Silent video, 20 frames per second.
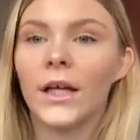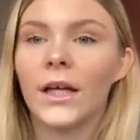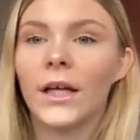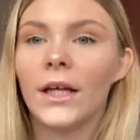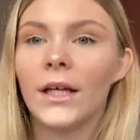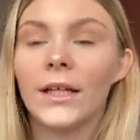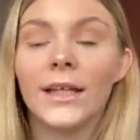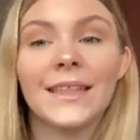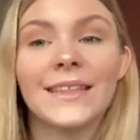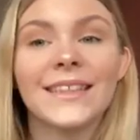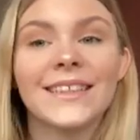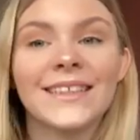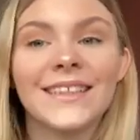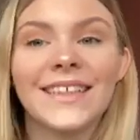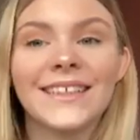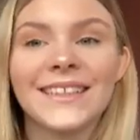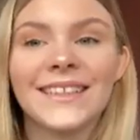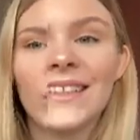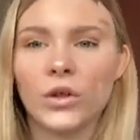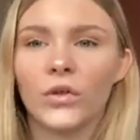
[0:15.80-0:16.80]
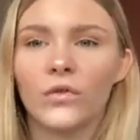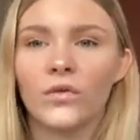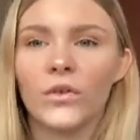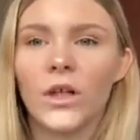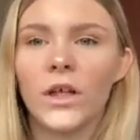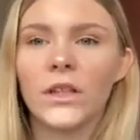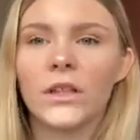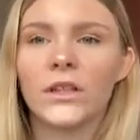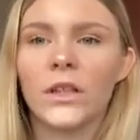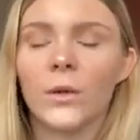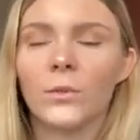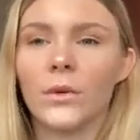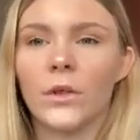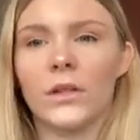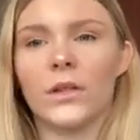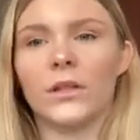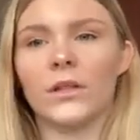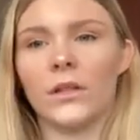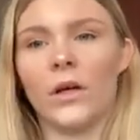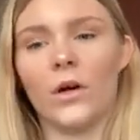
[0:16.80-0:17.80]
let's get started. So first I'm going to
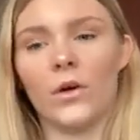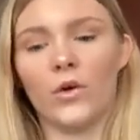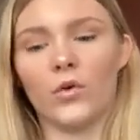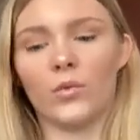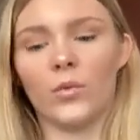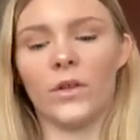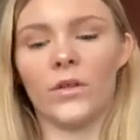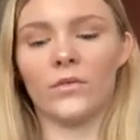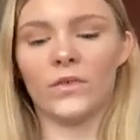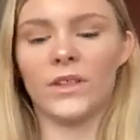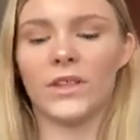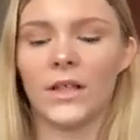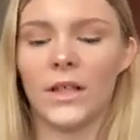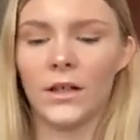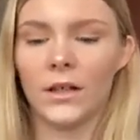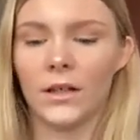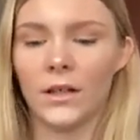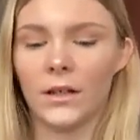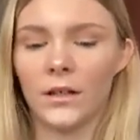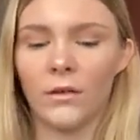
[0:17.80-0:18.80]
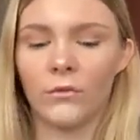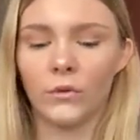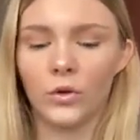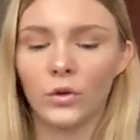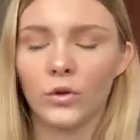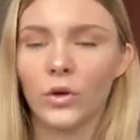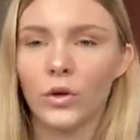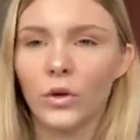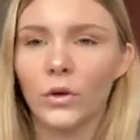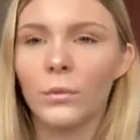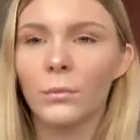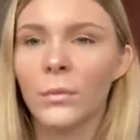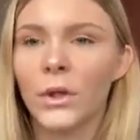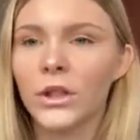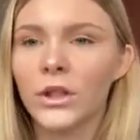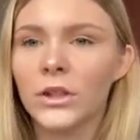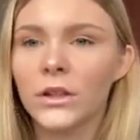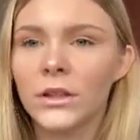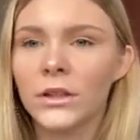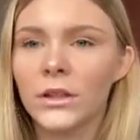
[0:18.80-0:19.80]
start off with skincare. I've not got
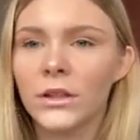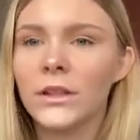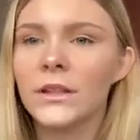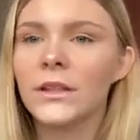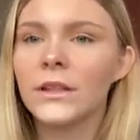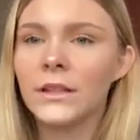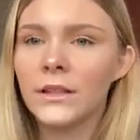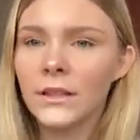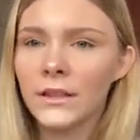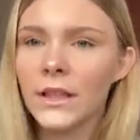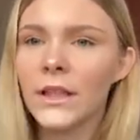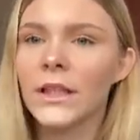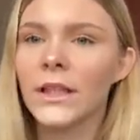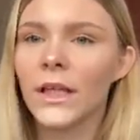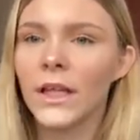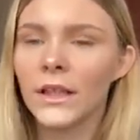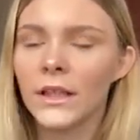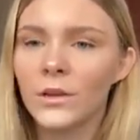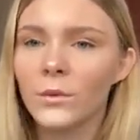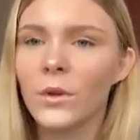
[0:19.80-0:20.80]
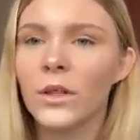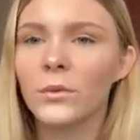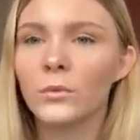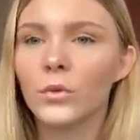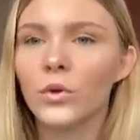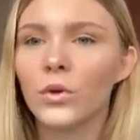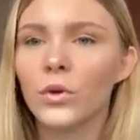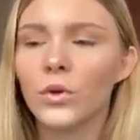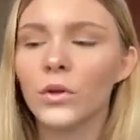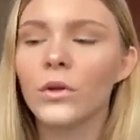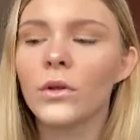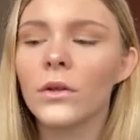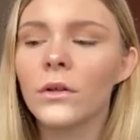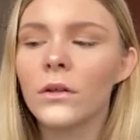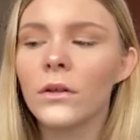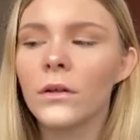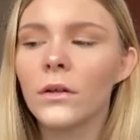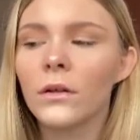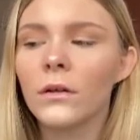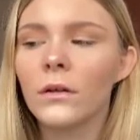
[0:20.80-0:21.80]
much skincare, that's why I've
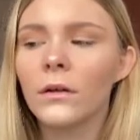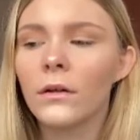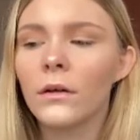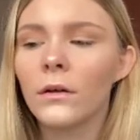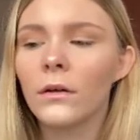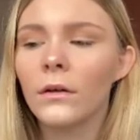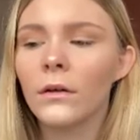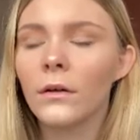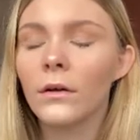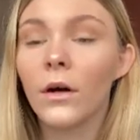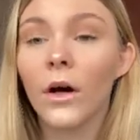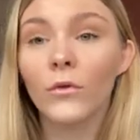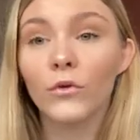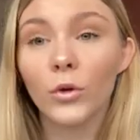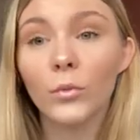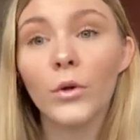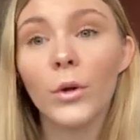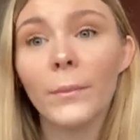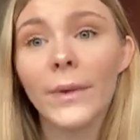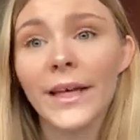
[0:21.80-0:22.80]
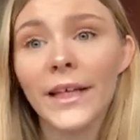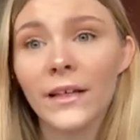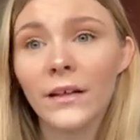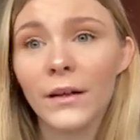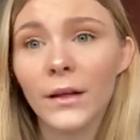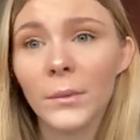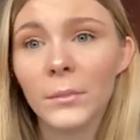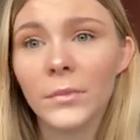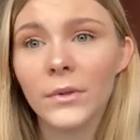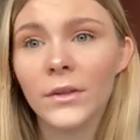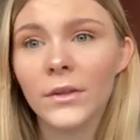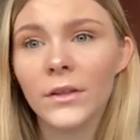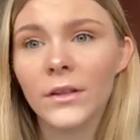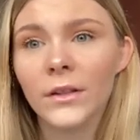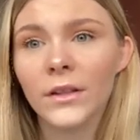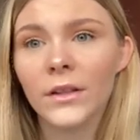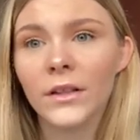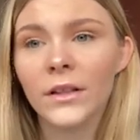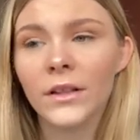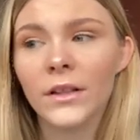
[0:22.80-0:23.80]
got more makeup
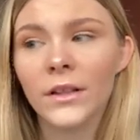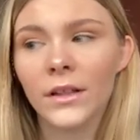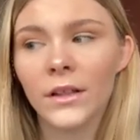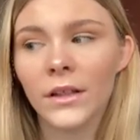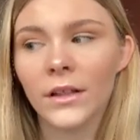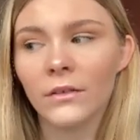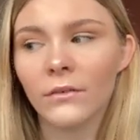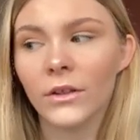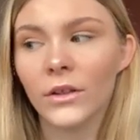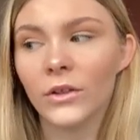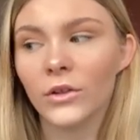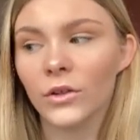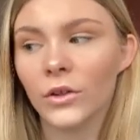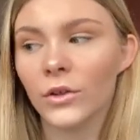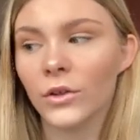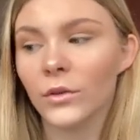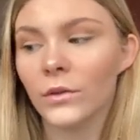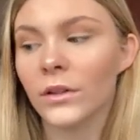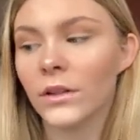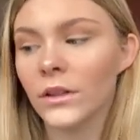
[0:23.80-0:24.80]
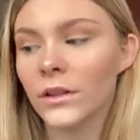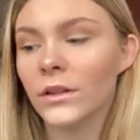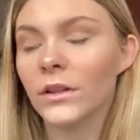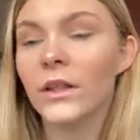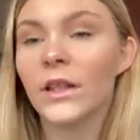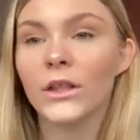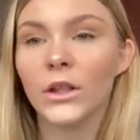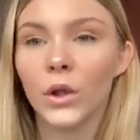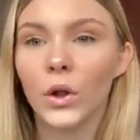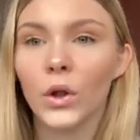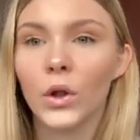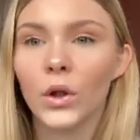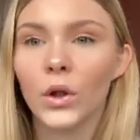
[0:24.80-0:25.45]
than anything to show you, and there's a lot,